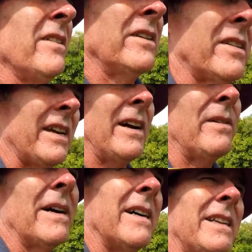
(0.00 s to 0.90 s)

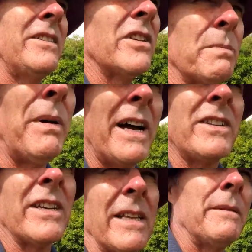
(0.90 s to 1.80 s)
so they're just
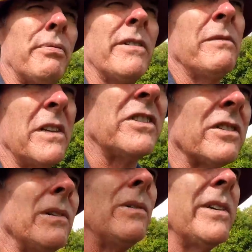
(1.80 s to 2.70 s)
basically
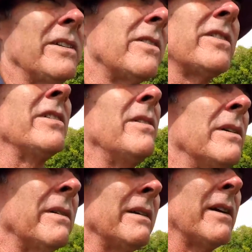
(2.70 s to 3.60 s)
privileged lawyers
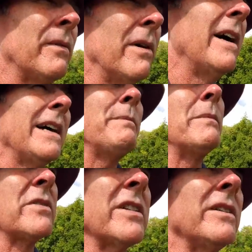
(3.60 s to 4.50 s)
who are right up
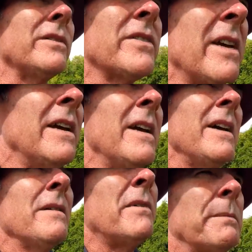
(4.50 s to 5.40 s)
themselves.
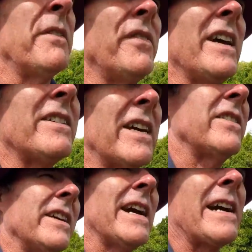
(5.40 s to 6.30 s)
Might be
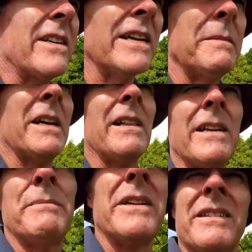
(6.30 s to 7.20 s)
fantastic
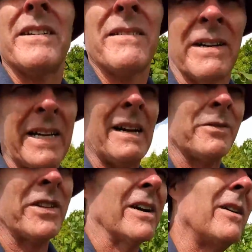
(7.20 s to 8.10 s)
academically, but when it
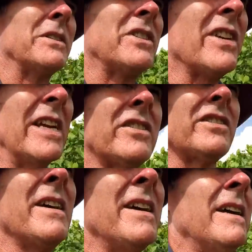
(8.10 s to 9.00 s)
comes to common
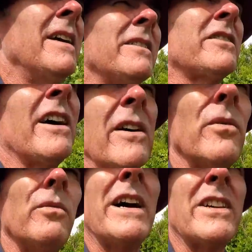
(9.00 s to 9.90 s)
sense,
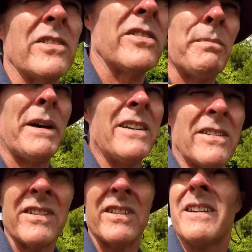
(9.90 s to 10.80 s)
total waste of
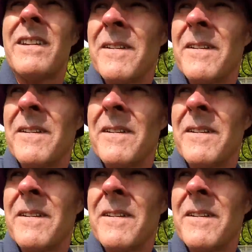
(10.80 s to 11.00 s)
spaces.